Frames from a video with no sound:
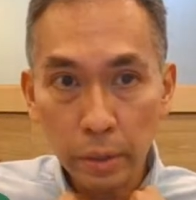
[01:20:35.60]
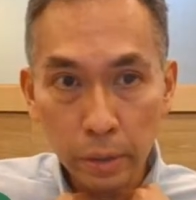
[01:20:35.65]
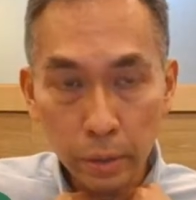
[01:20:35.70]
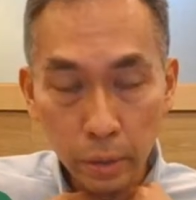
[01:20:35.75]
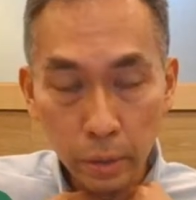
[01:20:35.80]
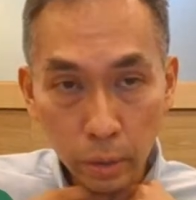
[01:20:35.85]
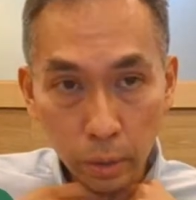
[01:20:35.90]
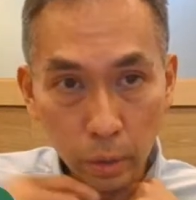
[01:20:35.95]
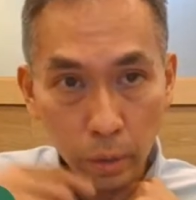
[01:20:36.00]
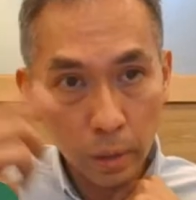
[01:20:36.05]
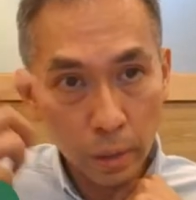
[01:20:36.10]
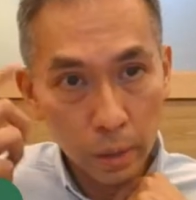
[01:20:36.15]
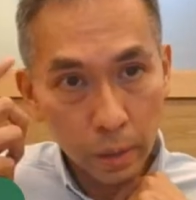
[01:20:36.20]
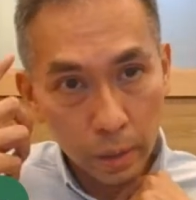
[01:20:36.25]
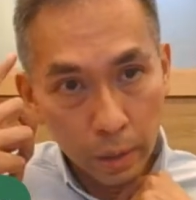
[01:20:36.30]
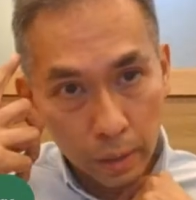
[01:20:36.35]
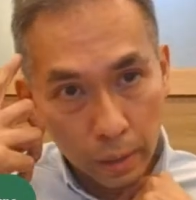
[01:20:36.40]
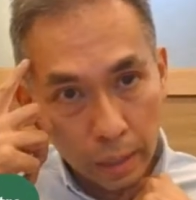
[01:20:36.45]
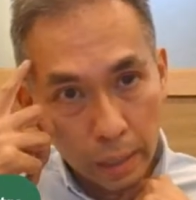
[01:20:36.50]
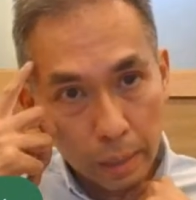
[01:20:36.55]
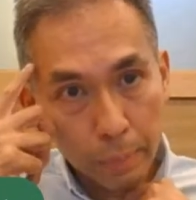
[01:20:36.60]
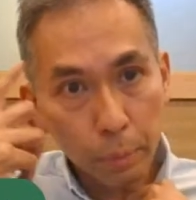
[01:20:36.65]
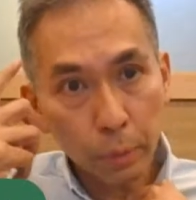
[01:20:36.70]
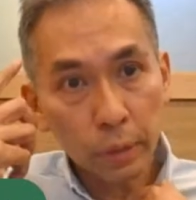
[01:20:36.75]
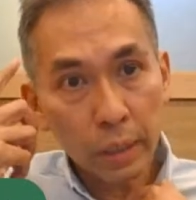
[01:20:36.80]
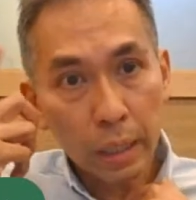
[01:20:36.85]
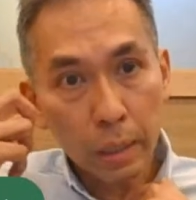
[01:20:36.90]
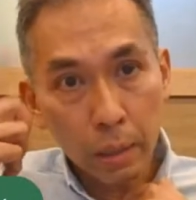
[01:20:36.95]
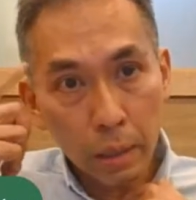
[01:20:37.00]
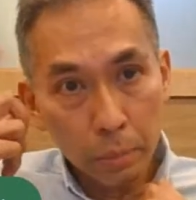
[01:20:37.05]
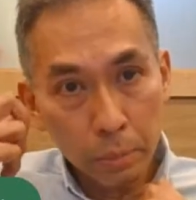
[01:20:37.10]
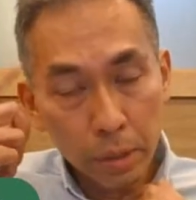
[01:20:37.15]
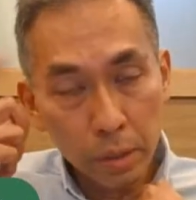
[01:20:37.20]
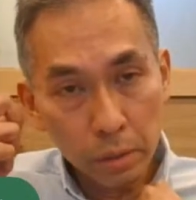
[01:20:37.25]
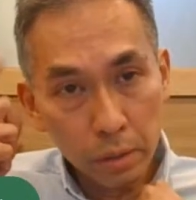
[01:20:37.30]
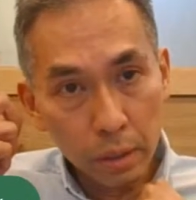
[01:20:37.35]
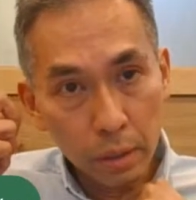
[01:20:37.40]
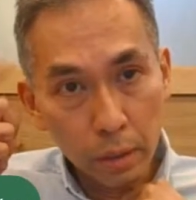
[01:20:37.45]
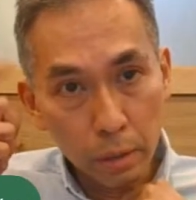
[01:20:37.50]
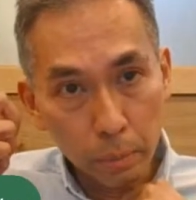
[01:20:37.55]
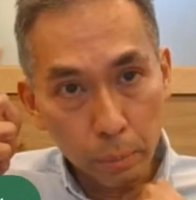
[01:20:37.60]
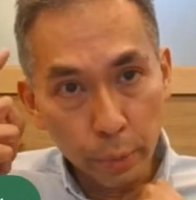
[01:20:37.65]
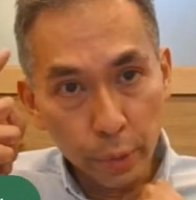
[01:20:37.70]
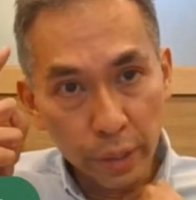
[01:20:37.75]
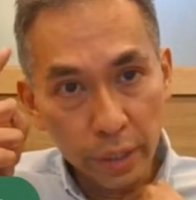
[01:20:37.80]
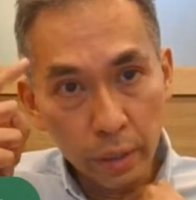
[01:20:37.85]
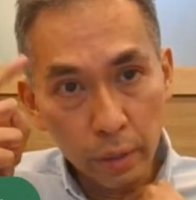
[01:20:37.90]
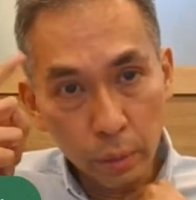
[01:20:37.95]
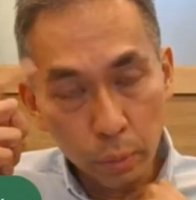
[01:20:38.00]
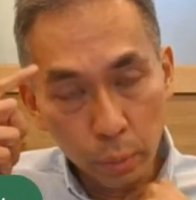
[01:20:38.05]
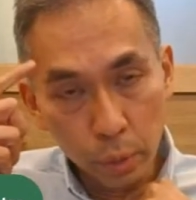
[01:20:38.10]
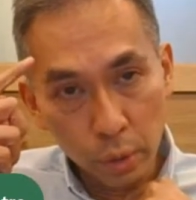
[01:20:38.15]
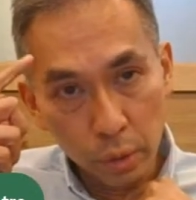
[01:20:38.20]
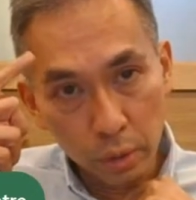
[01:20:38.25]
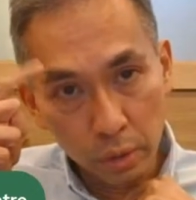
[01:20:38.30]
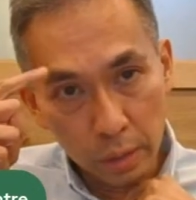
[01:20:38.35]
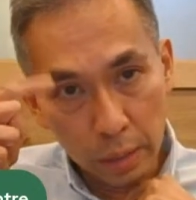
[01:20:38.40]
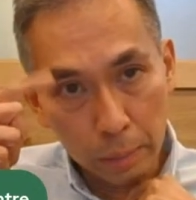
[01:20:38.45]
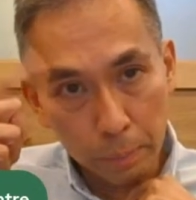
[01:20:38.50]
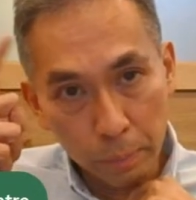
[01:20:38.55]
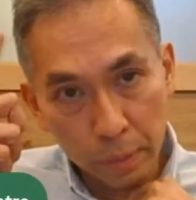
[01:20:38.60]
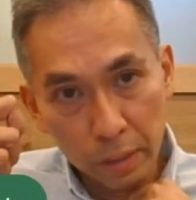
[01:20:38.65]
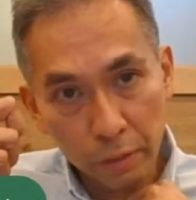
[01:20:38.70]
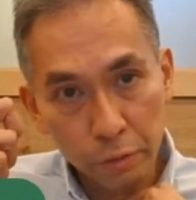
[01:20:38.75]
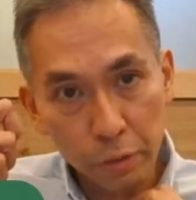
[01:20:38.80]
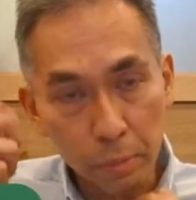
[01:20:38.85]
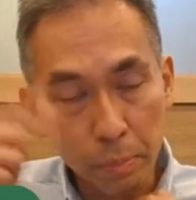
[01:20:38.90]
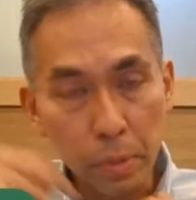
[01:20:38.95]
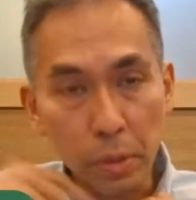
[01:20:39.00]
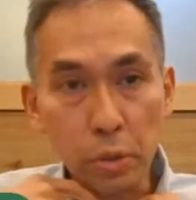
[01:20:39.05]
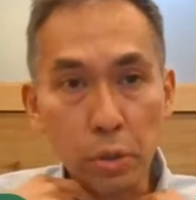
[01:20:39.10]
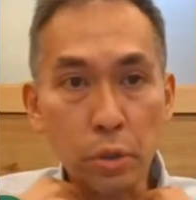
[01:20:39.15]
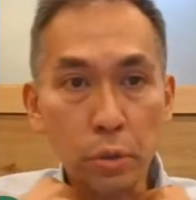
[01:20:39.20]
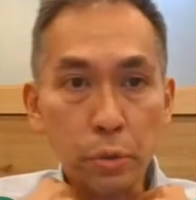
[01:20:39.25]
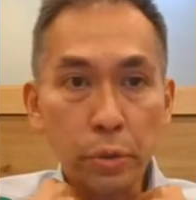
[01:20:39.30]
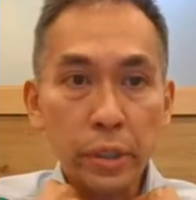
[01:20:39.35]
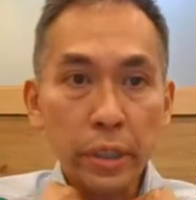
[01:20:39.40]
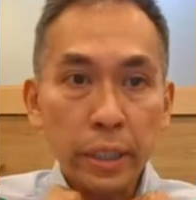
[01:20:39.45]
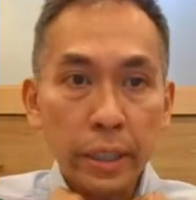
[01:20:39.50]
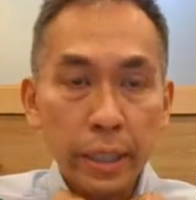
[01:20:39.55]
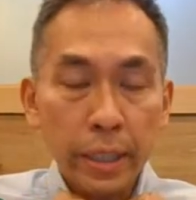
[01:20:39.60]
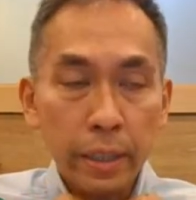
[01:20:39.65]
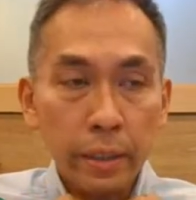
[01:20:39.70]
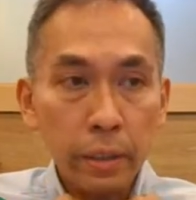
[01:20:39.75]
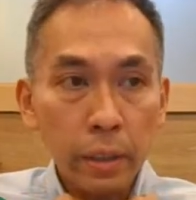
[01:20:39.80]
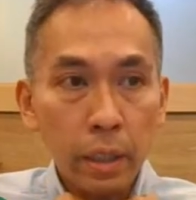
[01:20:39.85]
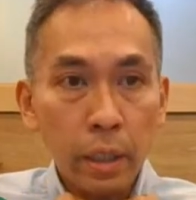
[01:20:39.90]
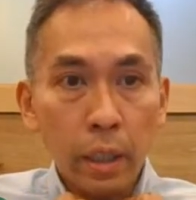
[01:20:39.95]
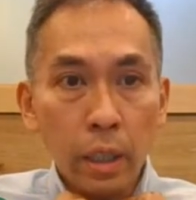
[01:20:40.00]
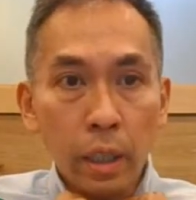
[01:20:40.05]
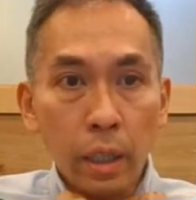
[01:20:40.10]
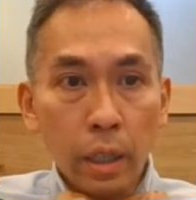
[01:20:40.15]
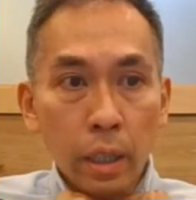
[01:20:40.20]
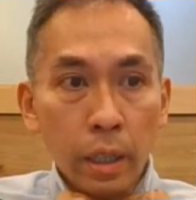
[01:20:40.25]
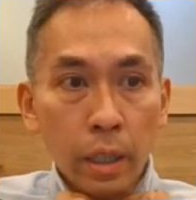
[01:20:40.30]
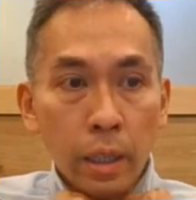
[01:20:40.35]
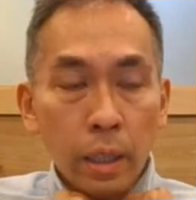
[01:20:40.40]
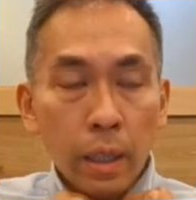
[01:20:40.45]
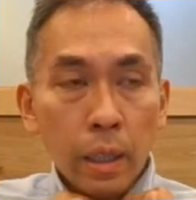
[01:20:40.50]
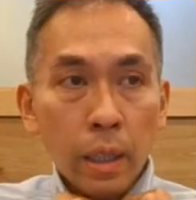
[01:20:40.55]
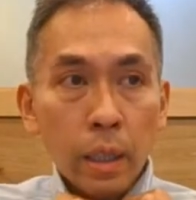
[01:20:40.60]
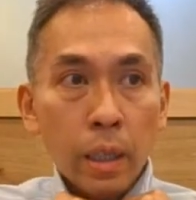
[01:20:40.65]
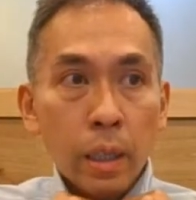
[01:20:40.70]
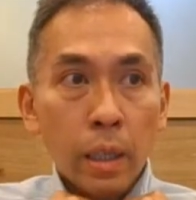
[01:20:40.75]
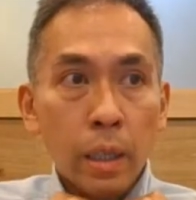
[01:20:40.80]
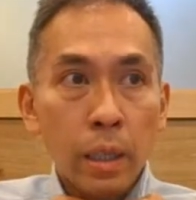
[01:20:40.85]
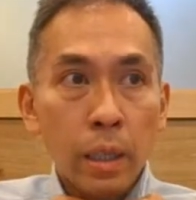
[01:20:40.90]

that your hypothalamus in your brain, which is above your pituitary gland, uh,